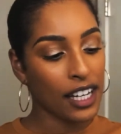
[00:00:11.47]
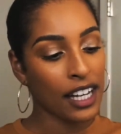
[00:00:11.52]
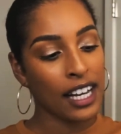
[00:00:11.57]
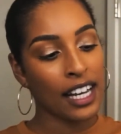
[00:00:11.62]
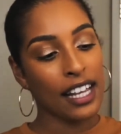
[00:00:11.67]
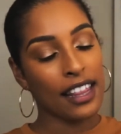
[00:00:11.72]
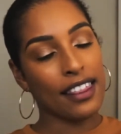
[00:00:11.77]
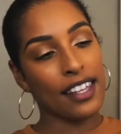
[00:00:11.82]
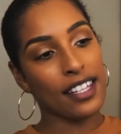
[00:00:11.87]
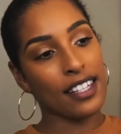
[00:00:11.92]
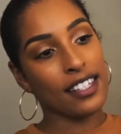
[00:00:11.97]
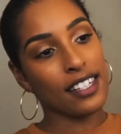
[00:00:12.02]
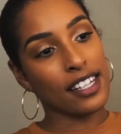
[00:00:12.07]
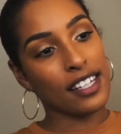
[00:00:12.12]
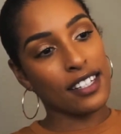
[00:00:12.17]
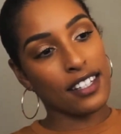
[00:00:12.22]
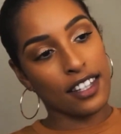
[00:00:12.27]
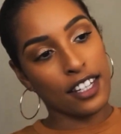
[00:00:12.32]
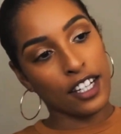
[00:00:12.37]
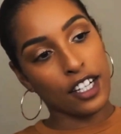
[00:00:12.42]
This is
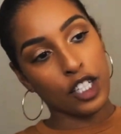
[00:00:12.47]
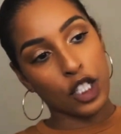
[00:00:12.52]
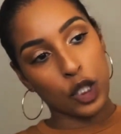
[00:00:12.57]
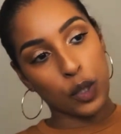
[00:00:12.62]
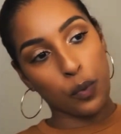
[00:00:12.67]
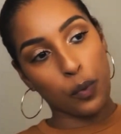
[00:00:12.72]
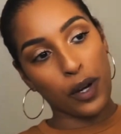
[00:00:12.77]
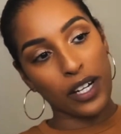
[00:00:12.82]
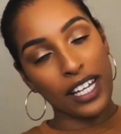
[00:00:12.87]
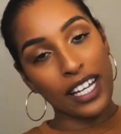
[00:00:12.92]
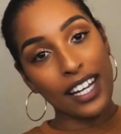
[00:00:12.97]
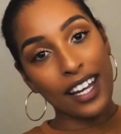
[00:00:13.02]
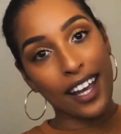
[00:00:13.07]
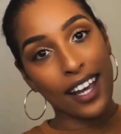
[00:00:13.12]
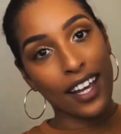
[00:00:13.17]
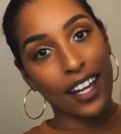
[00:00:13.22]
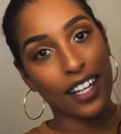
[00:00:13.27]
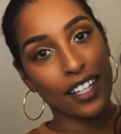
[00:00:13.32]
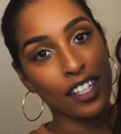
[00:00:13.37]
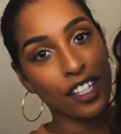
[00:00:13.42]
their
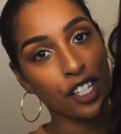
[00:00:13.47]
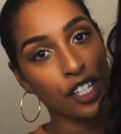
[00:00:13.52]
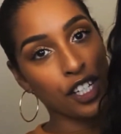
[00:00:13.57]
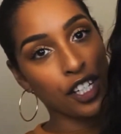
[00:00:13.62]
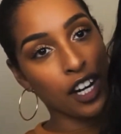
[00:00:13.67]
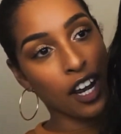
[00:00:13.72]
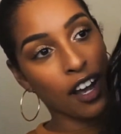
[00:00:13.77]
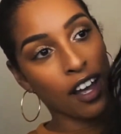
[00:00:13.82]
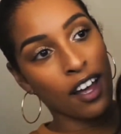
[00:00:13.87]
20-inch